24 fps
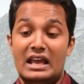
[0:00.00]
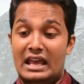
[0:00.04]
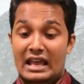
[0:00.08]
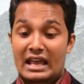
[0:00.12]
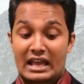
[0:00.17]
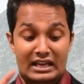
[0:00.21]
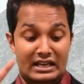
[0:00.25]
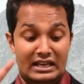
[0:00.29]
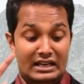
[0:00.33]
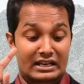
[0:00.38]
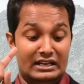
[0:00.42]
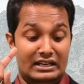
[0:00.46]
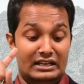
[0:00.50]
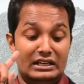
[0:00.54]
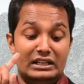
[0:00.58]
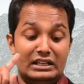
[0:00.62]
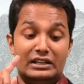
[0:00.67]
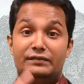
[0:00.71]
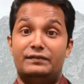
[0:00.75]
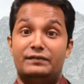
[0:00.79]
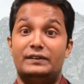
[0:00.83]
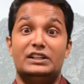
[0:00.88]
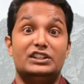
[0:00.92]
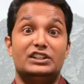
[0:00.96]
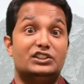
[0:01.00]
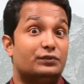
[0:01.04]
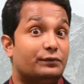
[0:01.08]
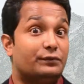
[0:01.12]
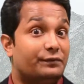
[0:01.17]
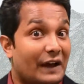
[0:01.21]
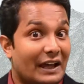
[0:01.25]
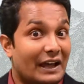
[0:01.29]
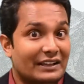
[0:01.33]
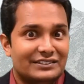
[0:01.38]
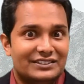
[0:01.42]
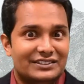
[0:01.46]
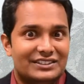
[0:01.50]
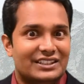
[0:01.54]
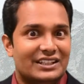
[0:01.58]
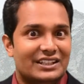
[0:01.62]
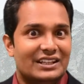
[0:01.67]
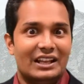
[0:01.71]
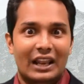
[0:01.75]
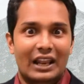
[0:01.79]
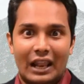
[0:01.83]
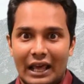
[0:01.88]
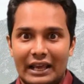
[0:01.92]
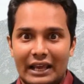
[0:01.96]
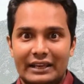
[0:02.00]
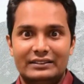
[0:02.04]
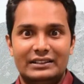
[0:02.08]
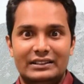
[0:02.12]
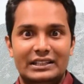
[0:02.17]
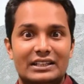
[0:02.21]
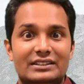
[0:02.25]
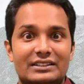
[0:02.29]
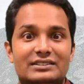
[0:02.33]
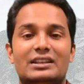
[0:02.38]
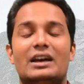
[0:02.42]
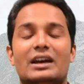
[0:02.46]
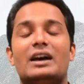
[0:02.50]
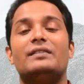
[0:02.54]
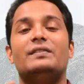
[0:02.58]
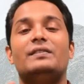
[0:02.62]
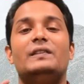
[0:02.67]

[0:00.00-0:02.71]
and if it is fancy like this,